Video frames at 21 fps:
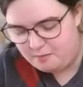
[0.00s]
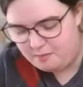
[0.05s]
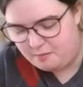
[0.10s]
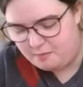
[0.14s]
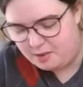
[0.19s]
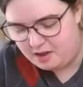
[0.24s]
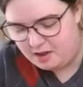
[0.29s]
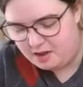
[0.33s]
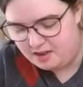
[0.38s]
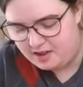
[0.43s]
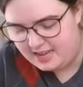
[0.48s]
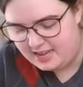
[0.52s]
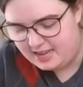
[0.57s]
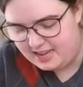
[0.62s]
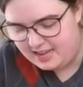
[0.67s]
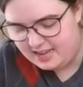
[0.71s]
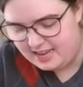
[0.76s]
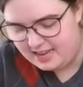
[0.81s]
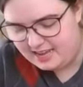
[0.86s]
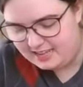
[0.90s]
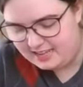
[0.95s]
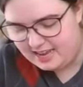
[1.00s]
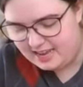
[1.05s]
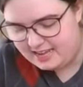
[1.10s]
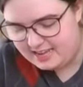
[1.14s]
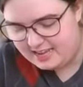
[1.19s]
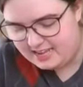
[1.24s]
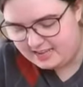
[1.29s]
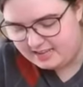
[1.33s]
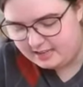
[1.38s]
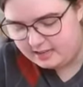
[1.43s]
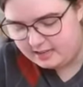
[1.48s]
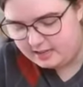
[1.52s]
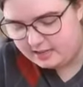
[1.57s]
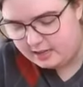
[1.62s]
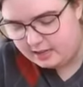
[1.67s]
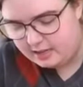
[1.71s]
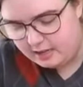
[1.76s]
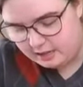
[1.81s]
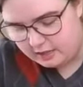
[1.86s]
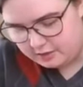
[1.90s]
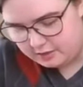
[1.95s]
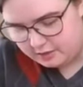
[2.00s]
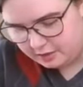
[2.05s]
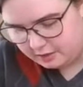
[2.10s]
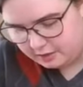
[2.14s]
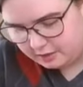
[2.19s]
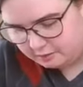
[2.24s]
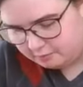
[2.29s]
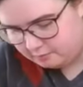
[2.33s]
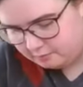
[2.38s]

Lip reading: my cake. So,